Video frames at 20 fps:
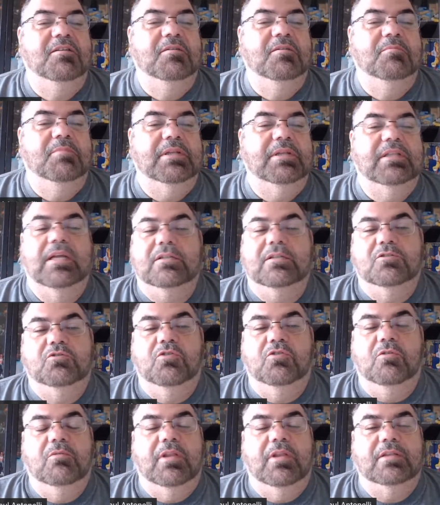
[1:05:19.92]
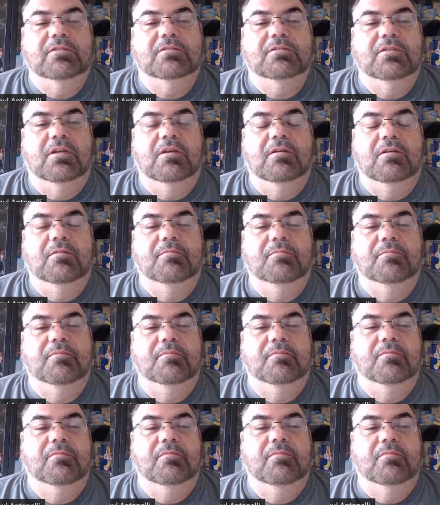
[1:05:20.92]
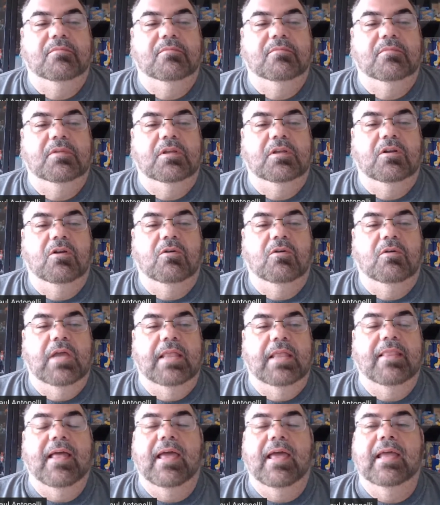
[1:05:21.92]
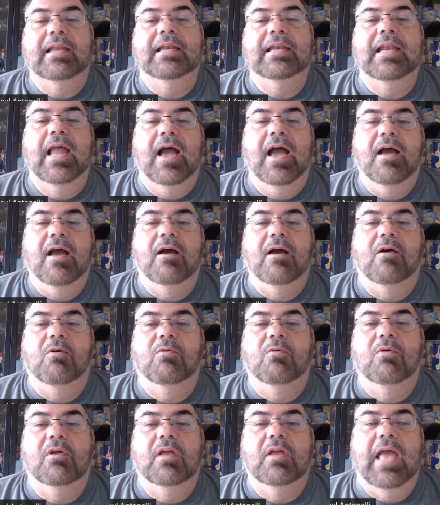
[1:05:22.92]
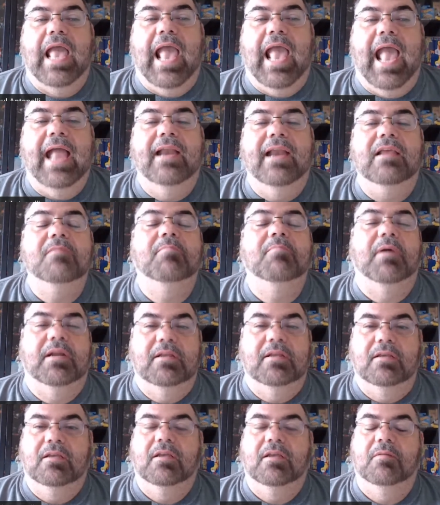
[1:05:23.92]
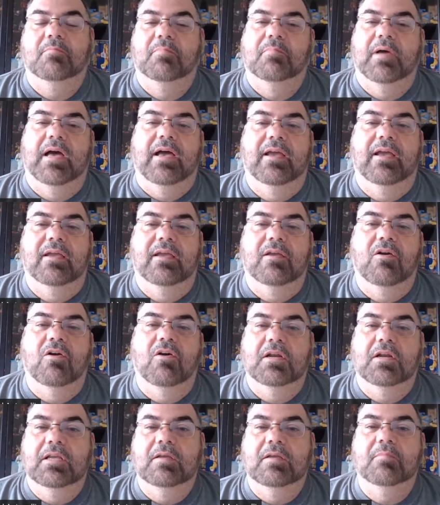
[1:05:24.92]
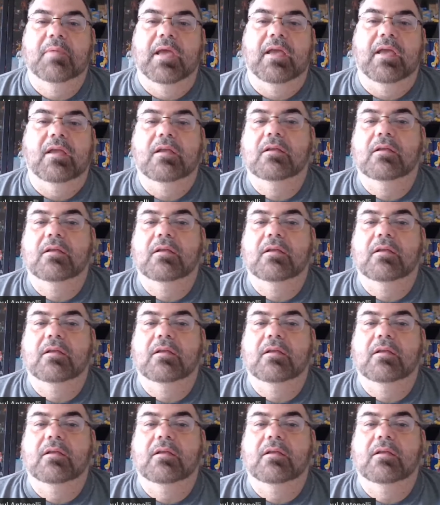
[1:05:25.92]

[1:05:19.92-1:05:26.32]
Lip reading: But that's true. That's and now anybody can buy on eBay.